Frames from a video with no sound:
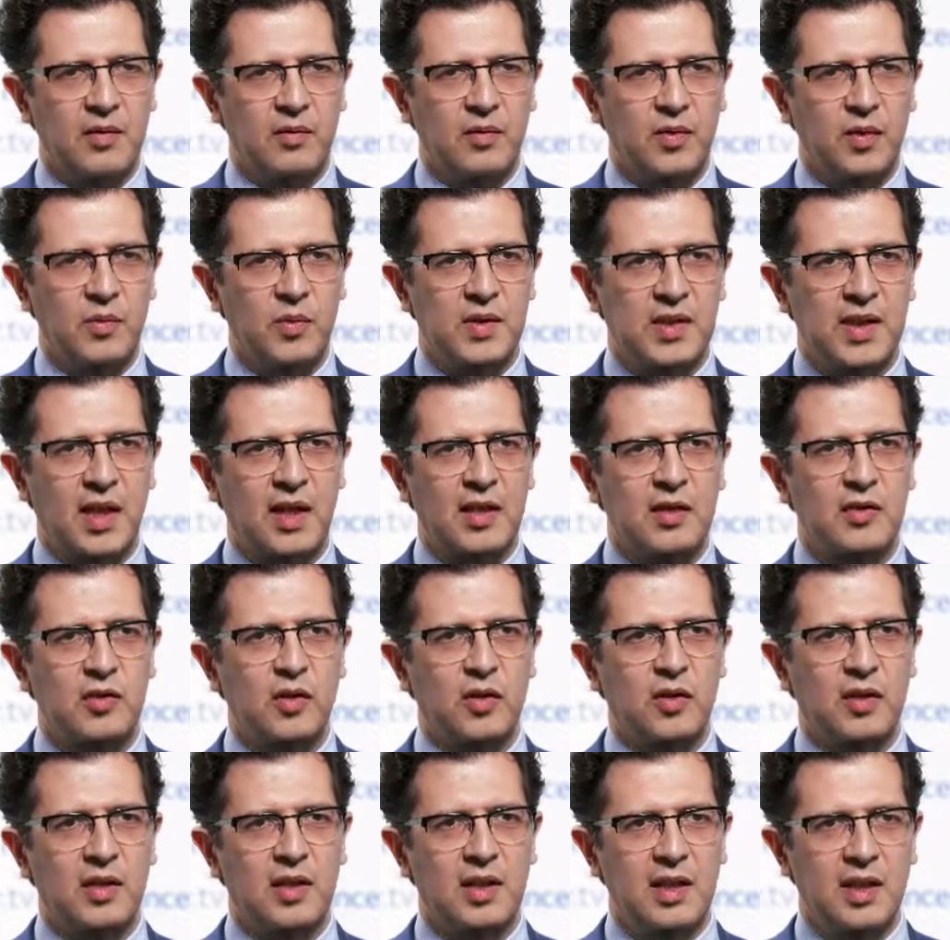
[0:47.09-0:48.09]
results
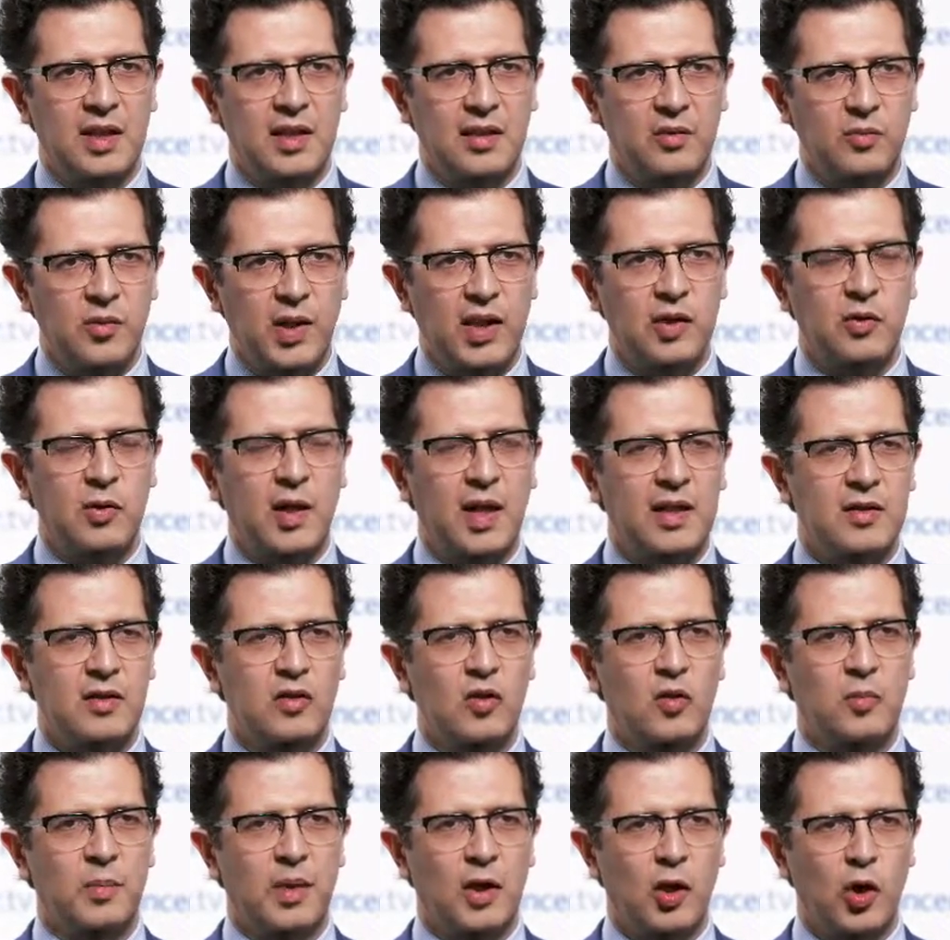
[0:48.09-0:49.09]
on the
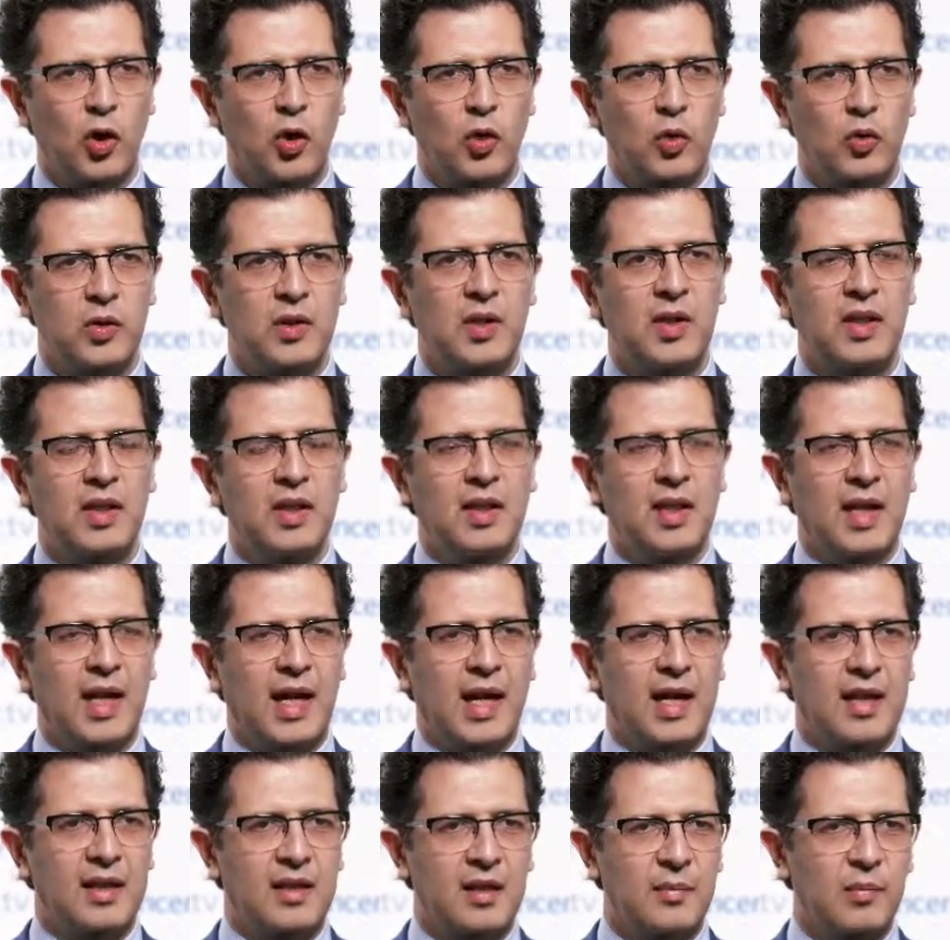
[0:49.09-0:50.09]
radio-isotope alone
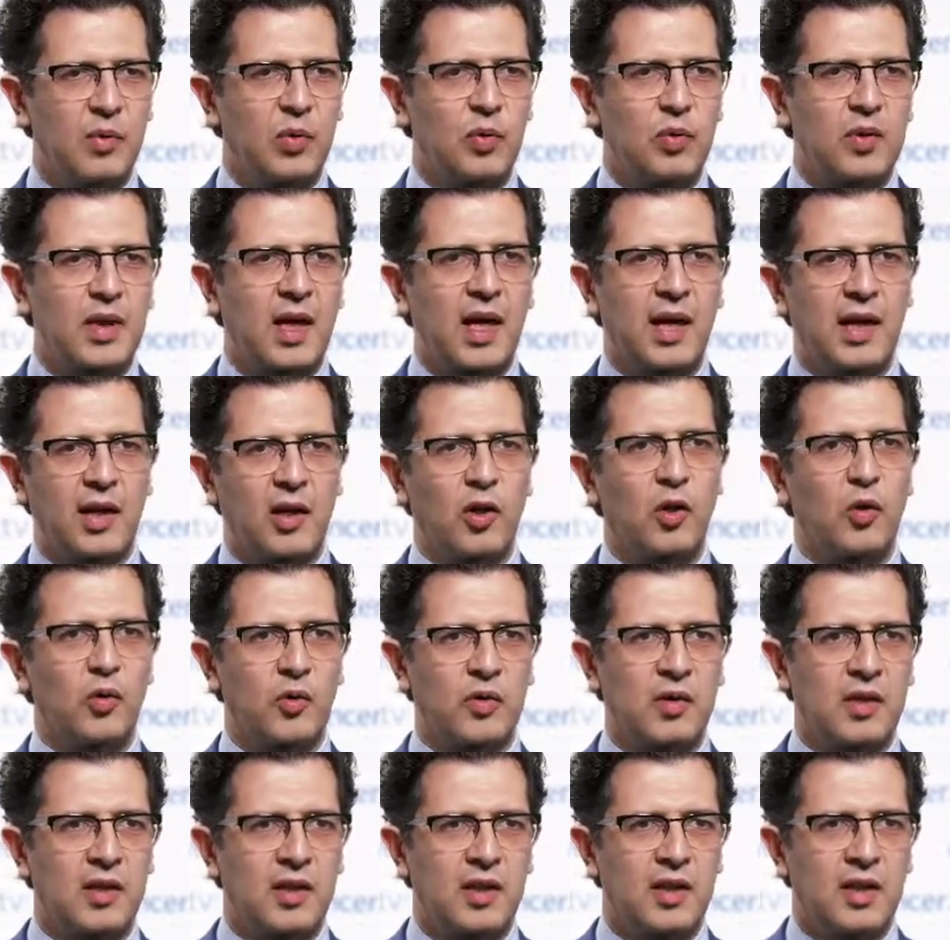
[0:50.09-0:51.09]
and the blue dye
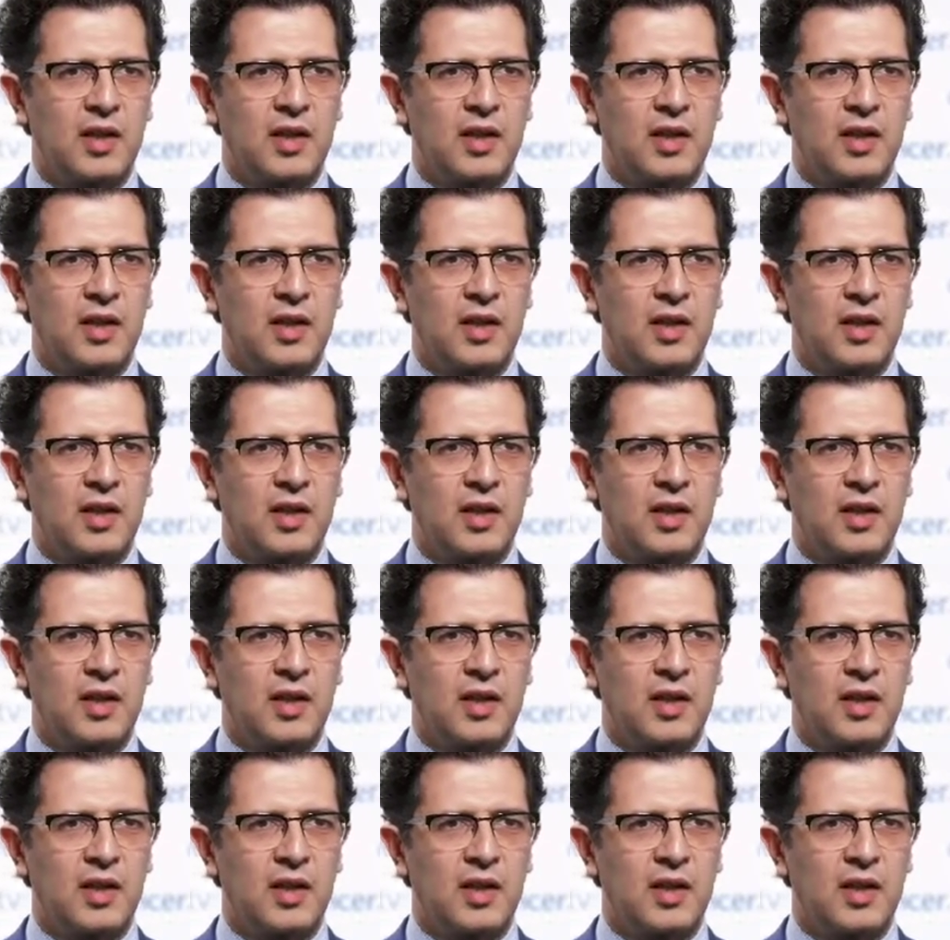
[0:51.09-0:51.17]
alone.